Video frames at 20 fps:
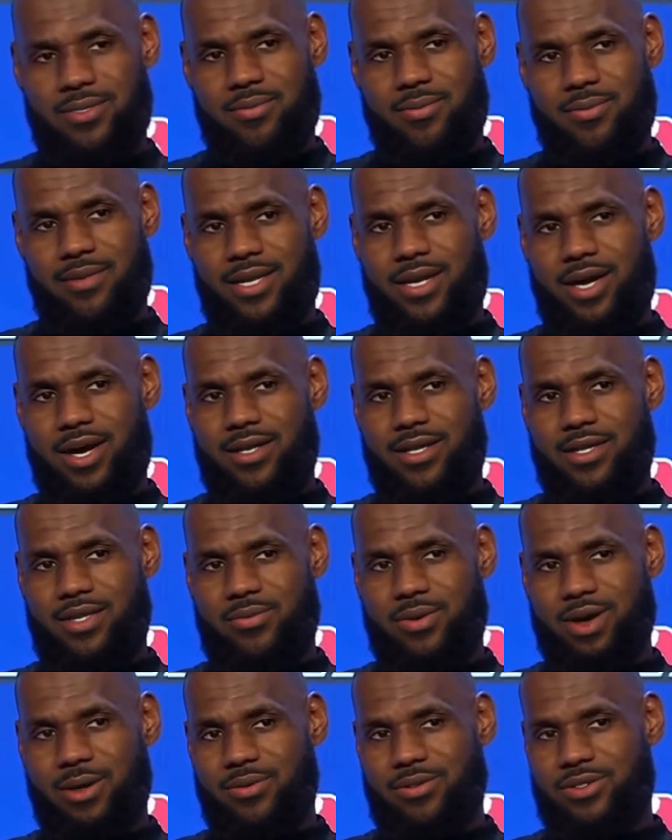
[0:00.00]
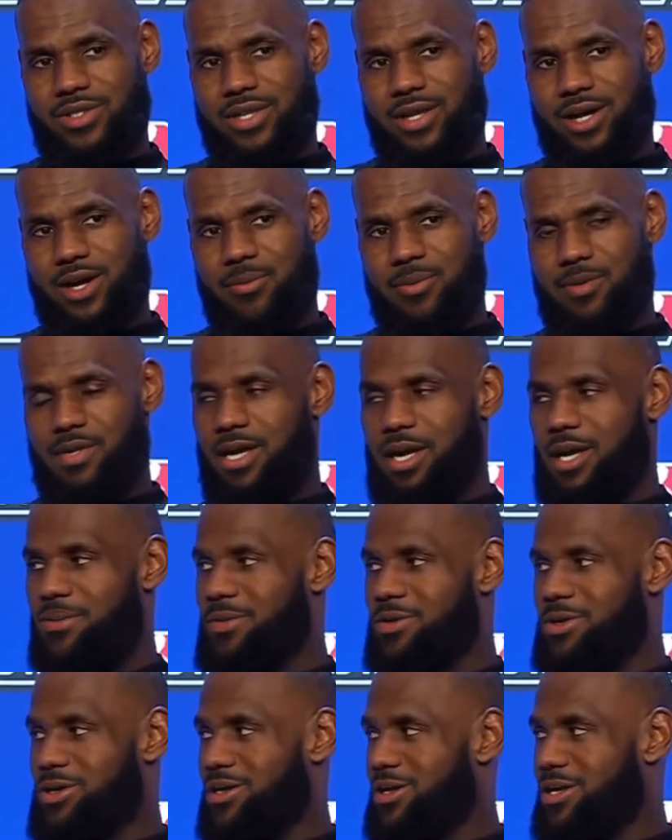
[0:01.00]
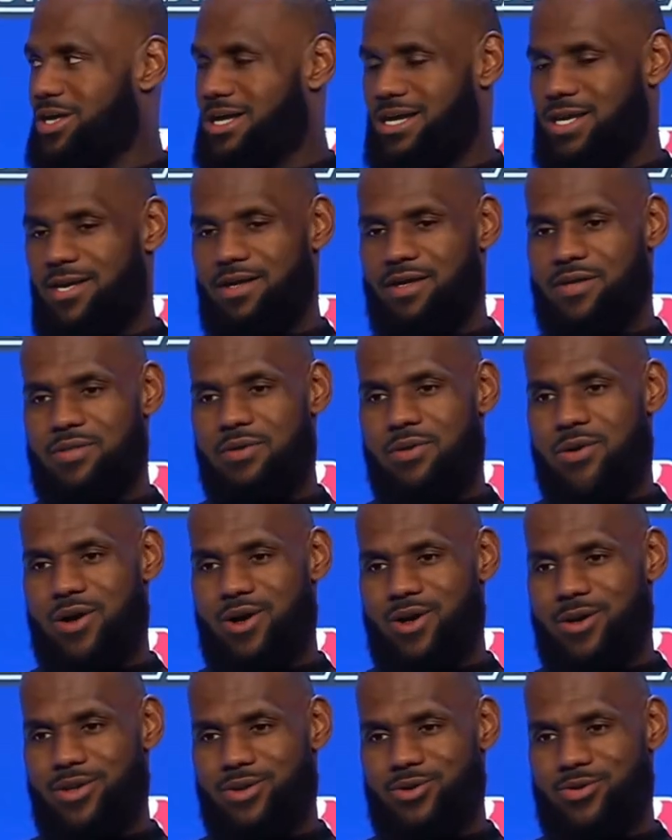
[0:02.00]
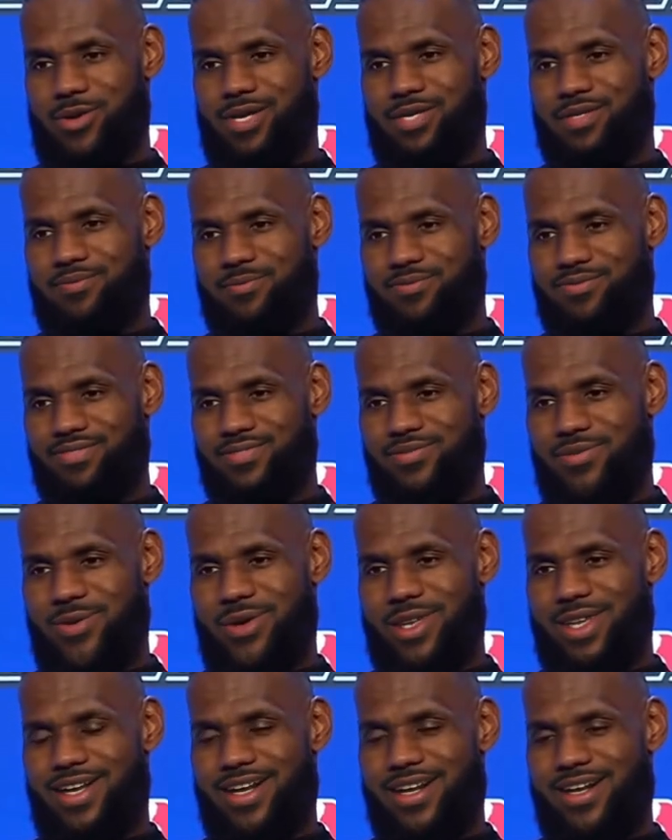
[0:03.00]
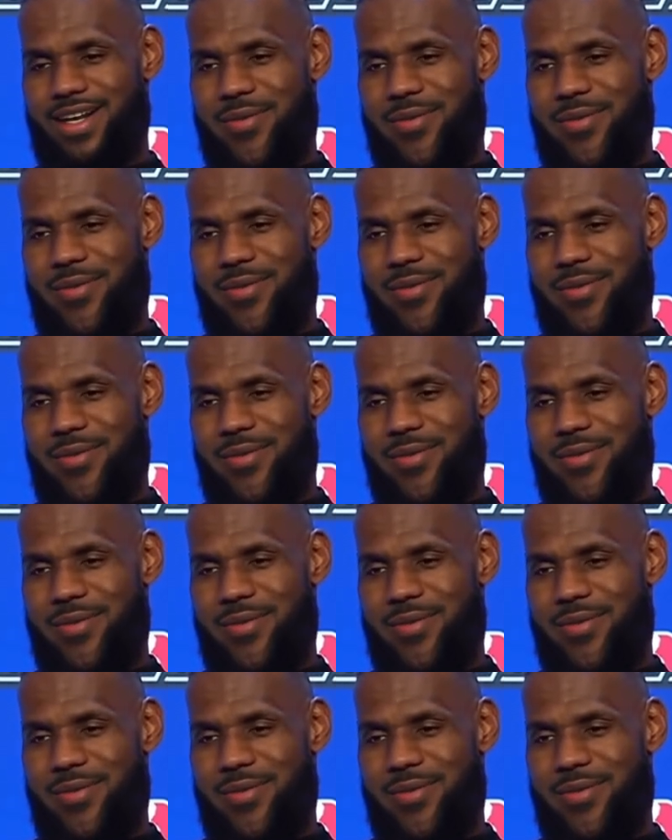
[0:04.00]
My colleague Robert J. Oppenheimer took all the credit, but that's okay.